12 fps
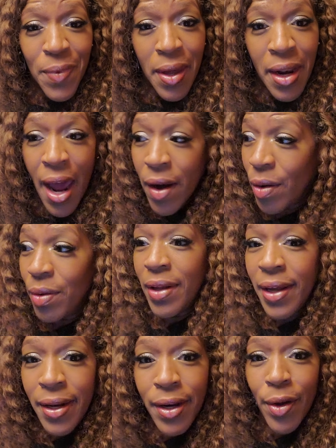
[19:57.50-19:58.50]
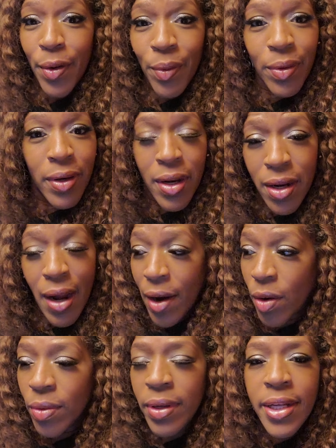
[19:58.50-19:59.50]
and I don't need no,
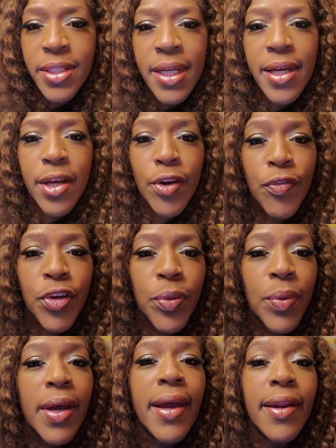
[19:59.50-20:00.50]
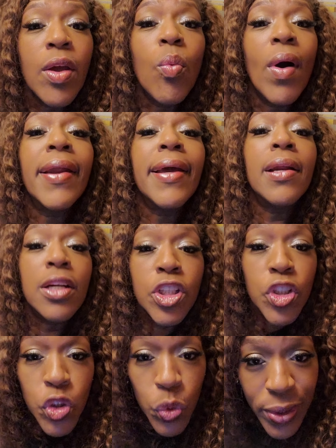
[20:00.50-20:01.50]
I don't need to interview anyone in the
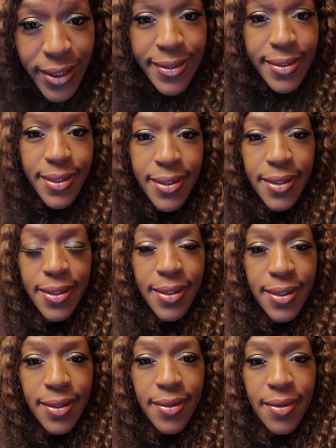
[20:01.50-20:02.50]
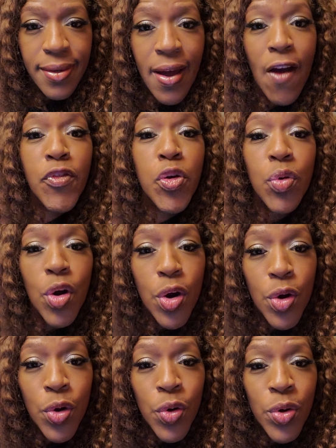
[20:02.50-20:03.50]
street. Have you
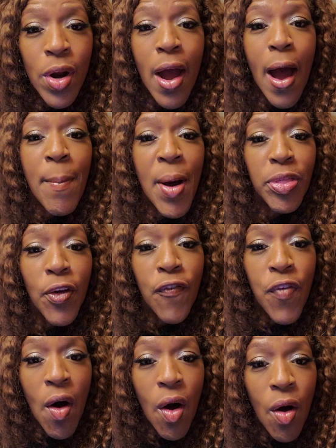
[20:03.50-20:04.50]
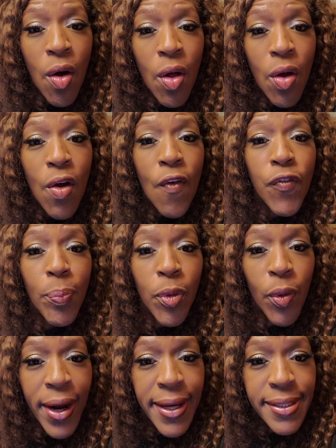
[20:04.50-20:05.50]
heard about the fall from
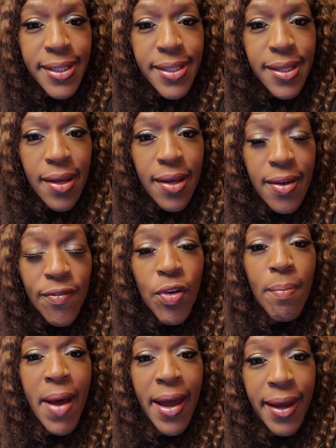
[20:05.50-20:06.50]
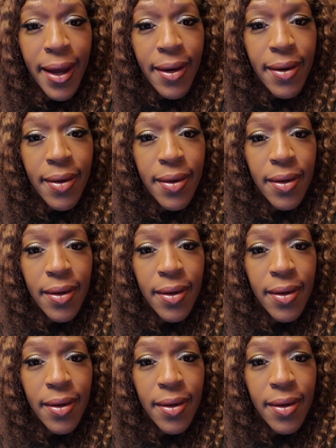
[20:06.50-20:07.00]
grace from Meghan?